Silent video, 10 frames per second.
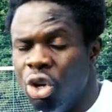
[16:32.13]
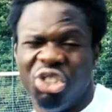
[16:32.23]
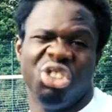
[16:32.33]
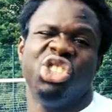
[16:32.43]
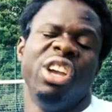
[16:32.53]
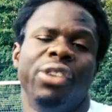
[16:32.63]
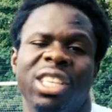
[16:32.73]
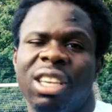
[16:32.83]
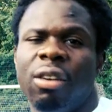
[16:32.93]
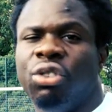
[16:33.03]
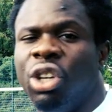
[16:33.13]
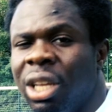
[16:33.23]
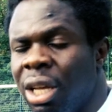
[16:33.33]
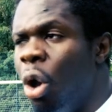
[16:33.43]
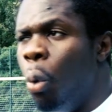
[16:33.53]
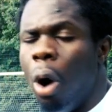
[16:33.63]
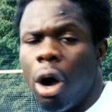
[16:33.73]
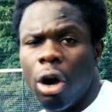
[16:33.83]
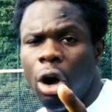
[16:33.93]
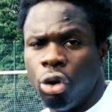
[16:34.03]
Just train for the sake of training. Work
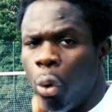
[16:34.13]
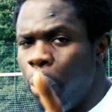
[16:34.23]
on your